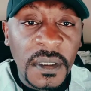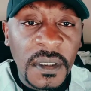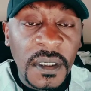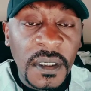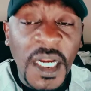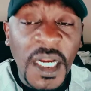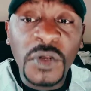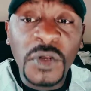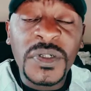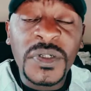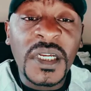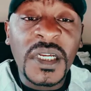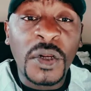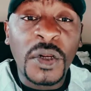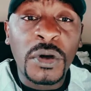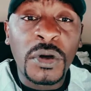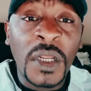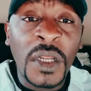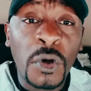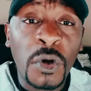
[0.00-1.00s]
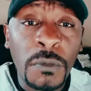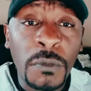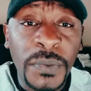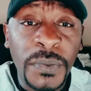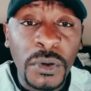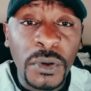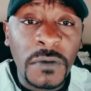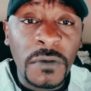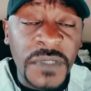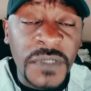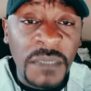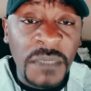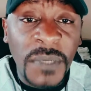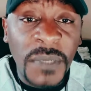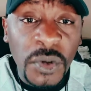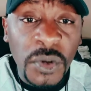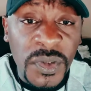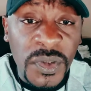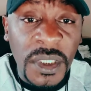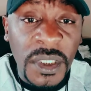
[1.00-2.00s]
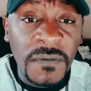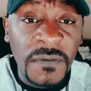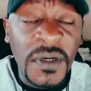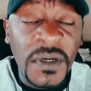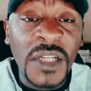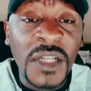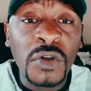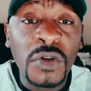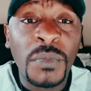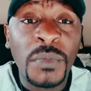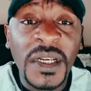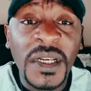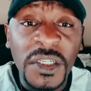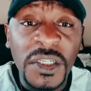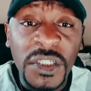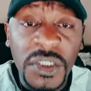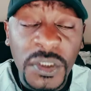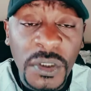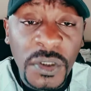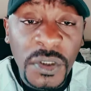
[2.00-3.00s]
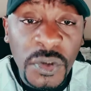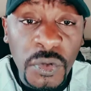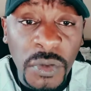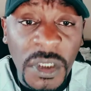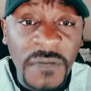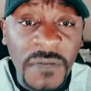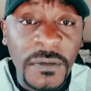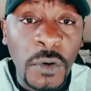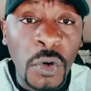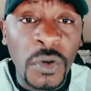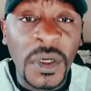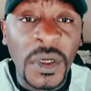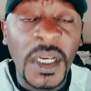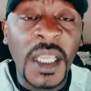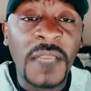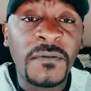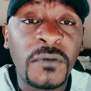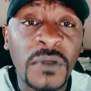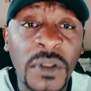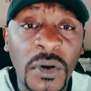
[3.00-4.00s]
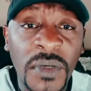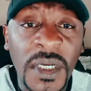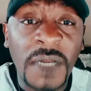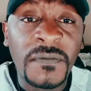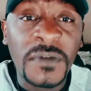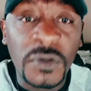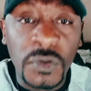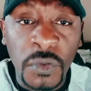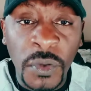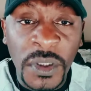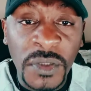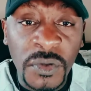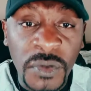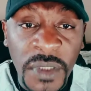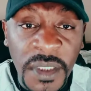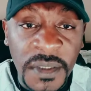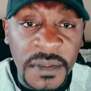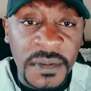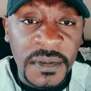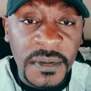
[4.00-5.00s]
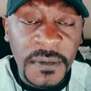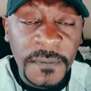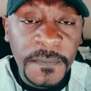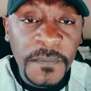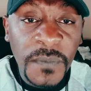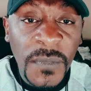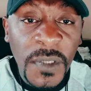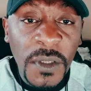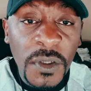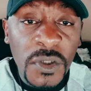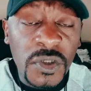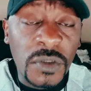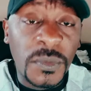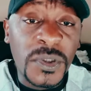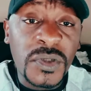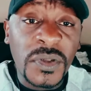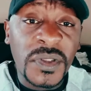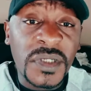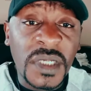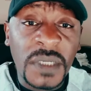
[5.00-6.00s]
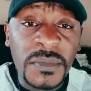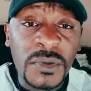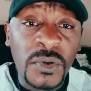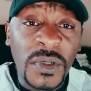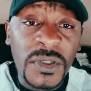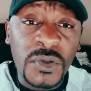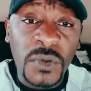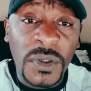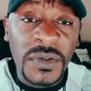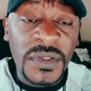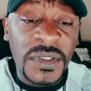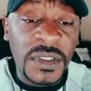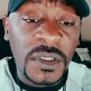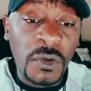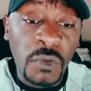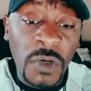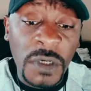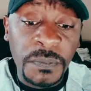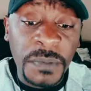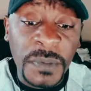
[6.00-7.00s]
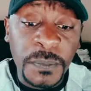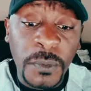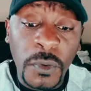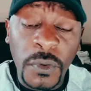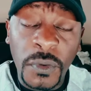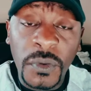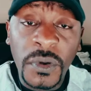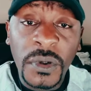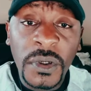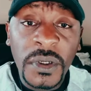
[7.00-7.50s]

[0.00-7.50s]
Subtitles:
Can you take a long period of time by yourself? Can you manage to live your own life without having to go into debt? So most of the times, that's why you see when people